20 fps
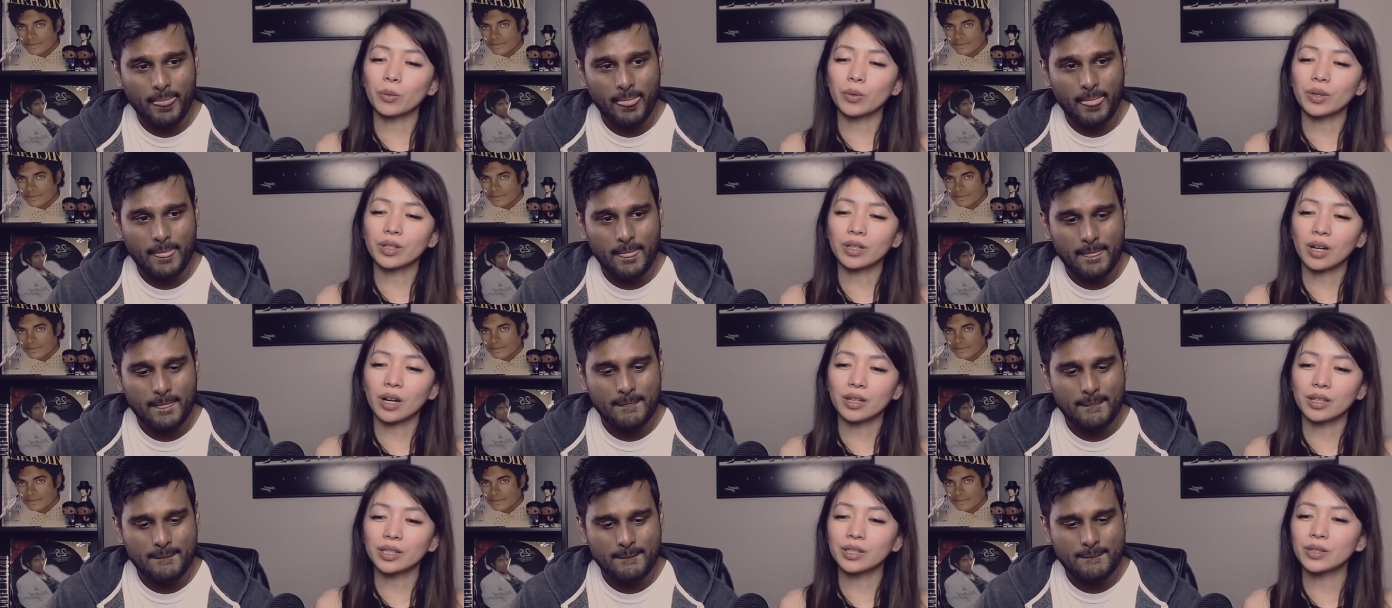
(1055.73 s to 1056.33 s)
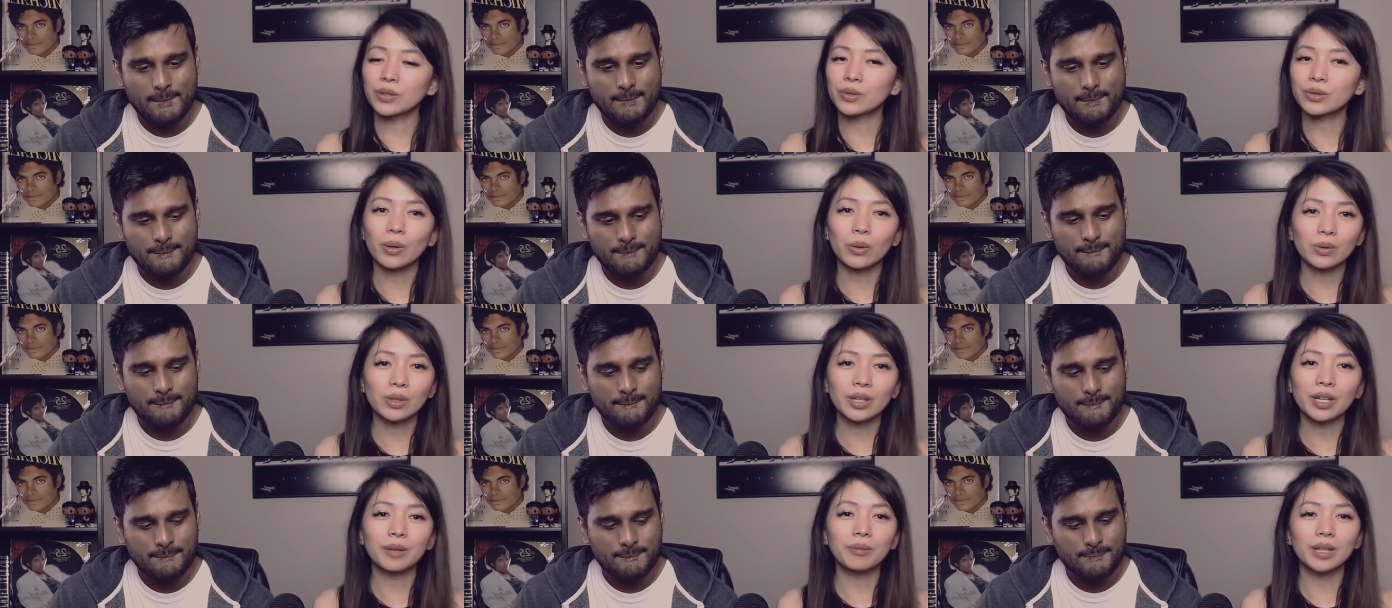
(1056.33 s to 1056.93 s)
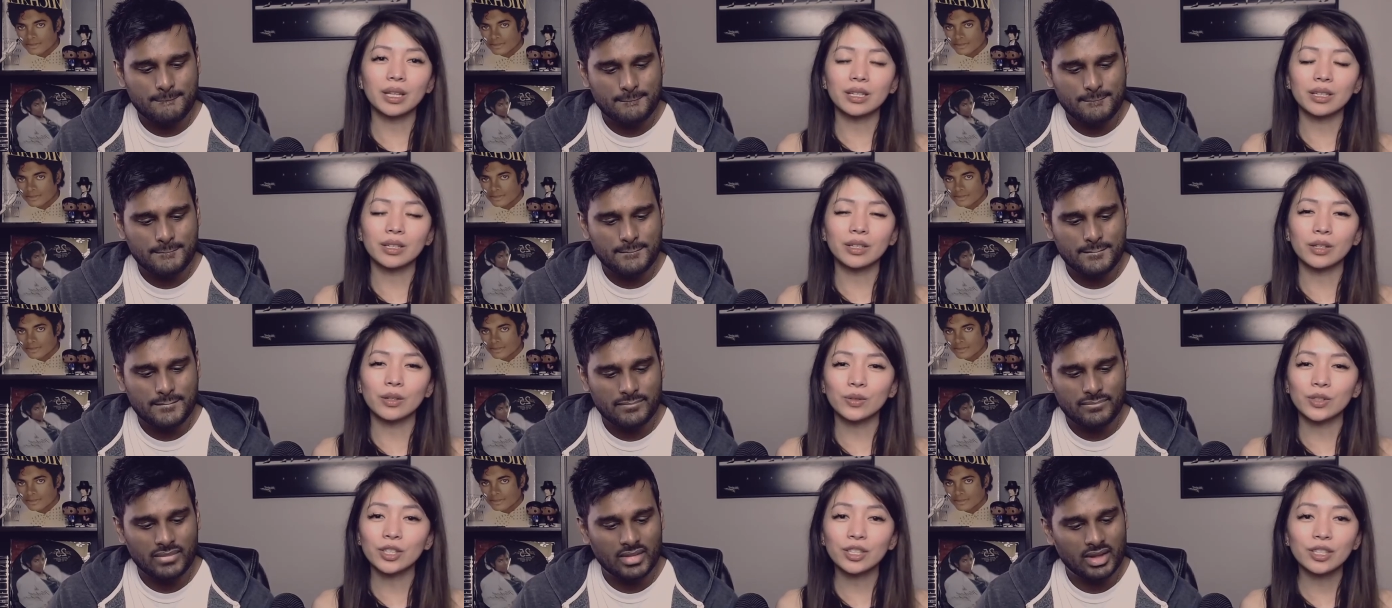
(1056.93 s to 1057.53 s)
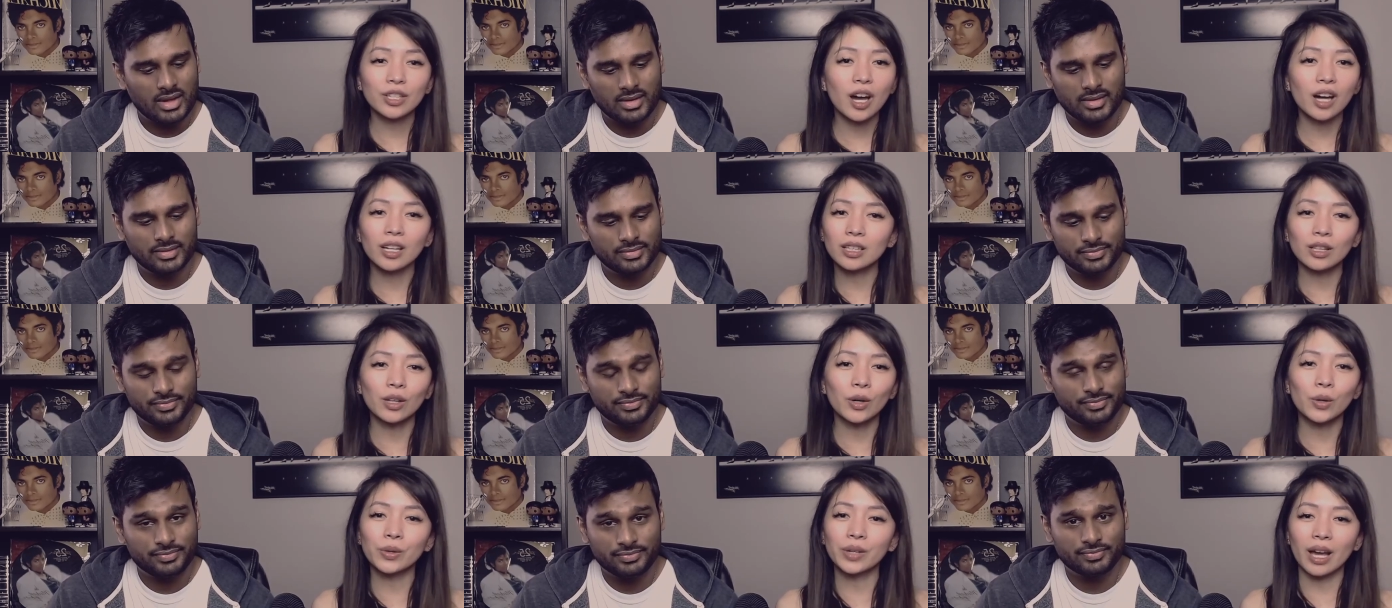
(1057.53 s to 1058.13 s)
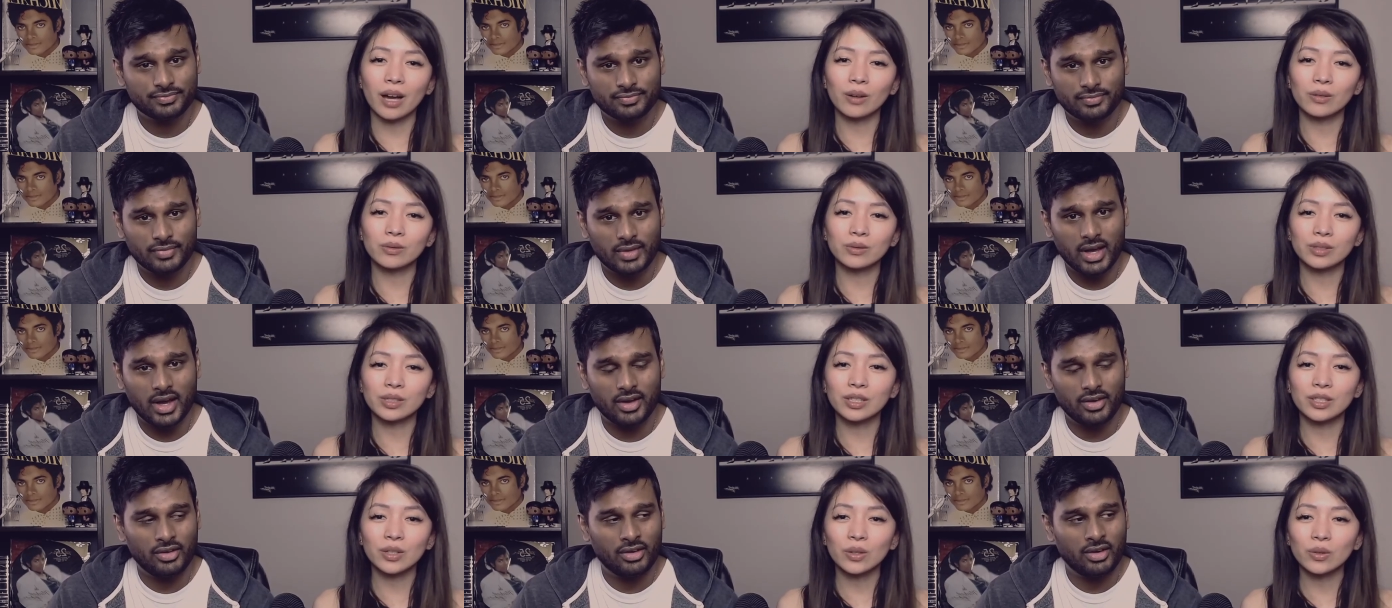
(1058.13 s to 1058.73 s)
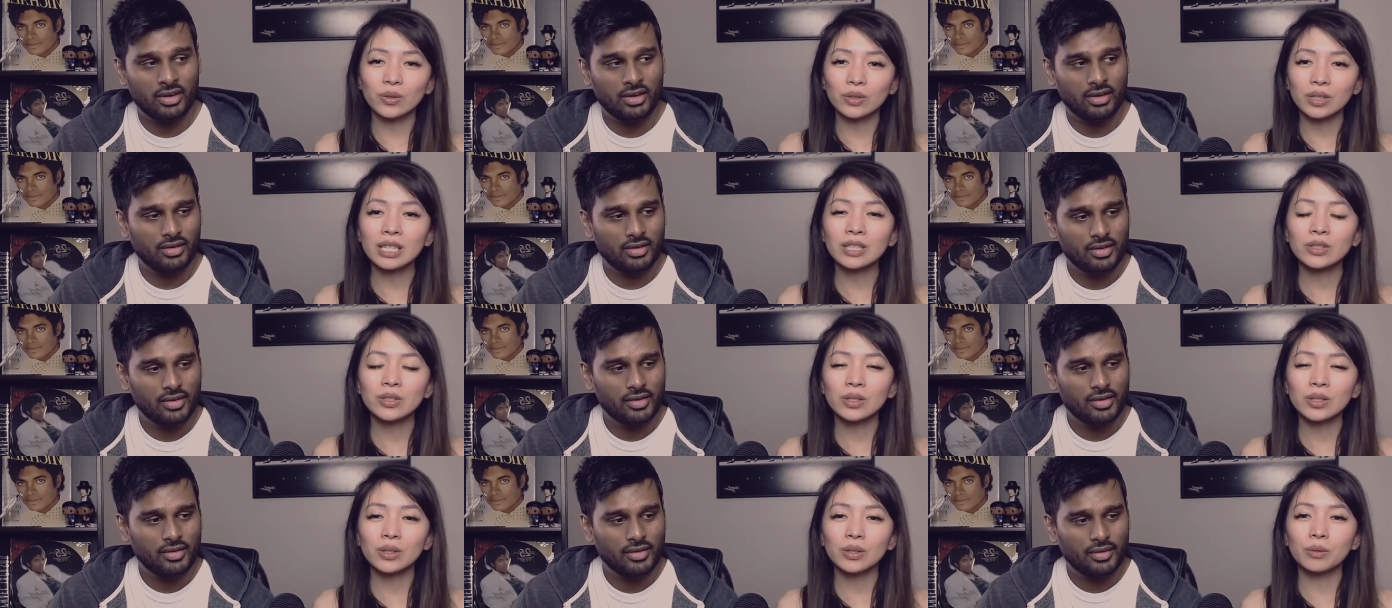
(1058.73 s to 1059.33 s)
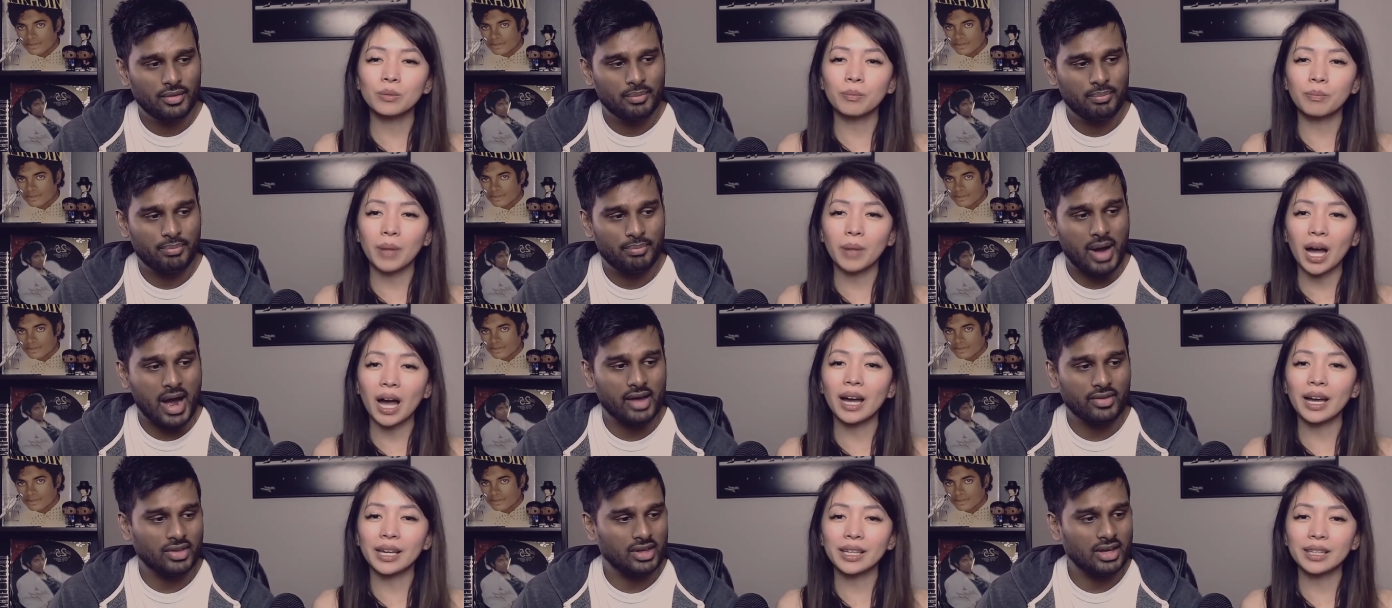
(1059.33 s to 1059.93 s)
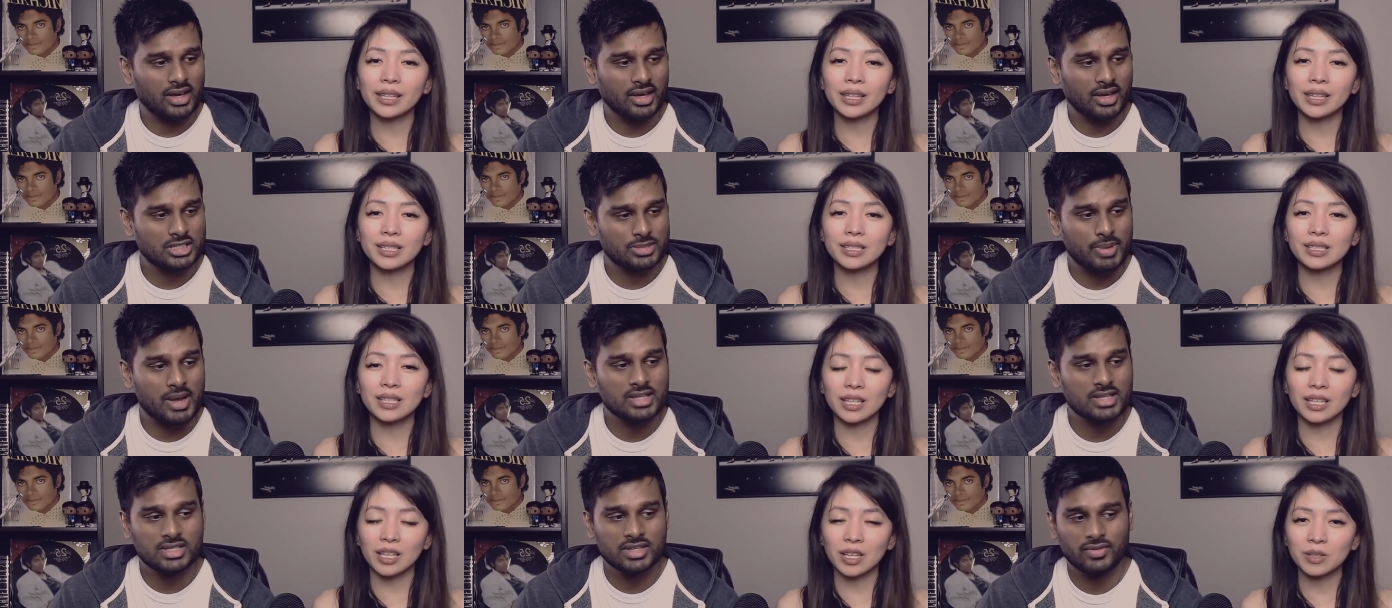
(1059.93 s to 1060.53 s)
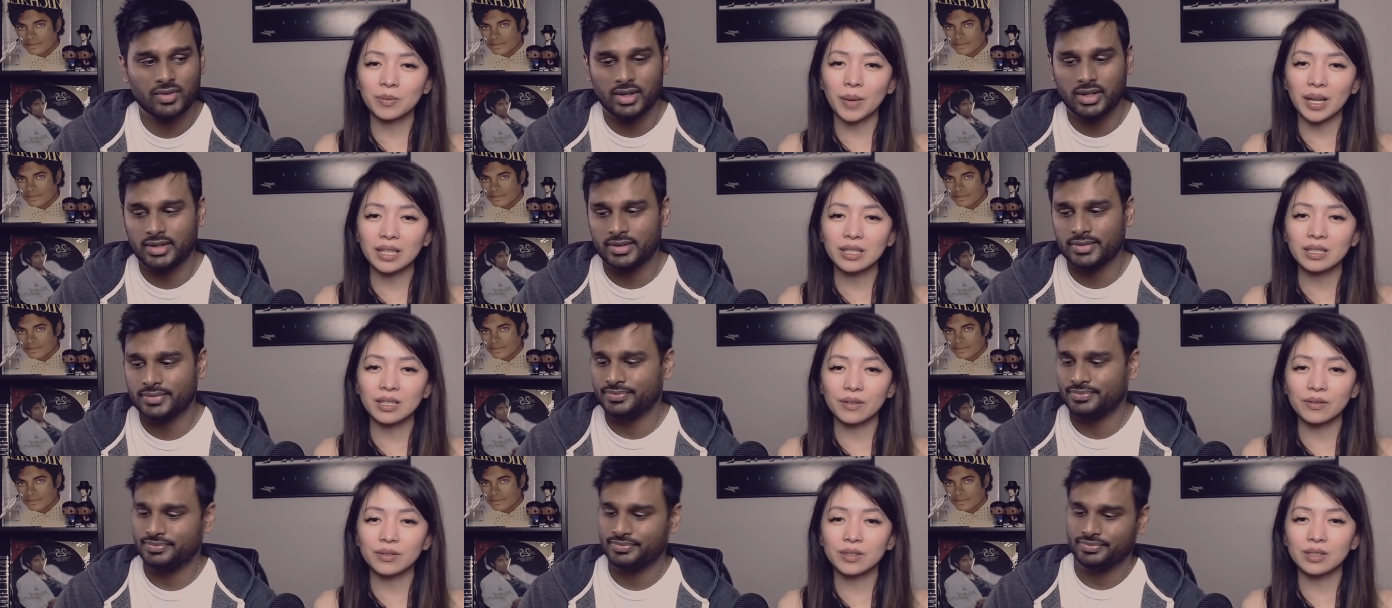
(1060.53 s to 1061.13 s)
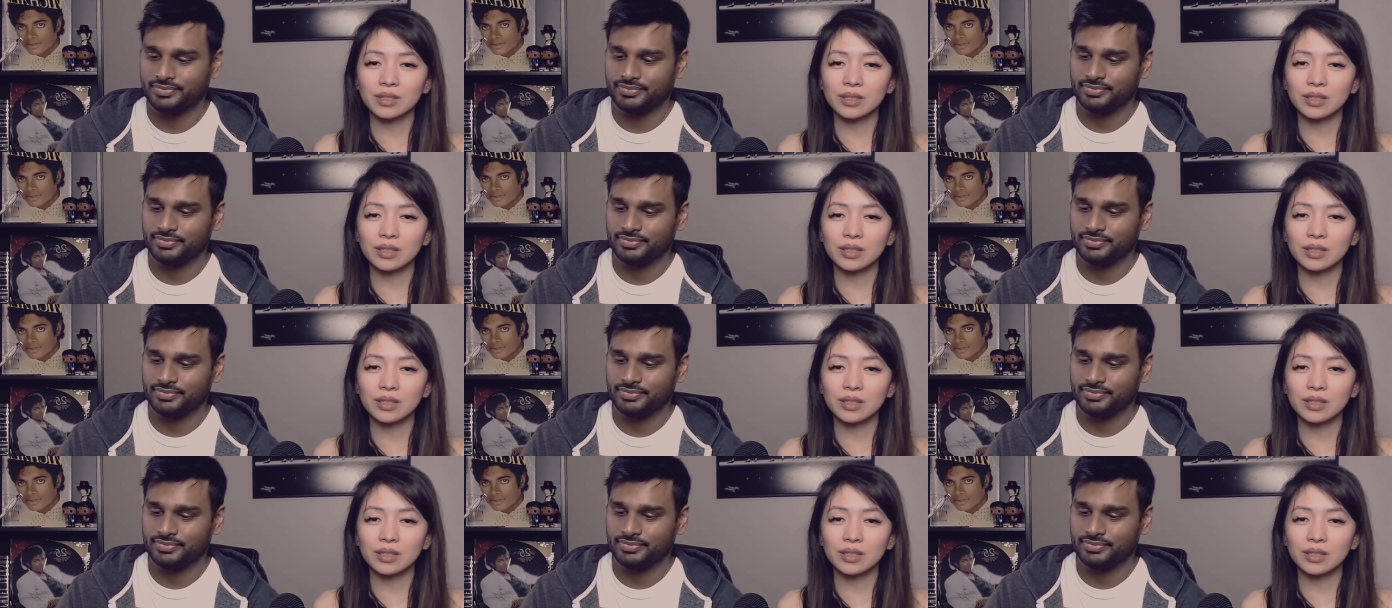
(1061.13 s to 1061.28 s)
Speaker 1: when Karino told him that, you know, you're not alone now. Yeah, you, don't need to buy, buy this expensive like expensive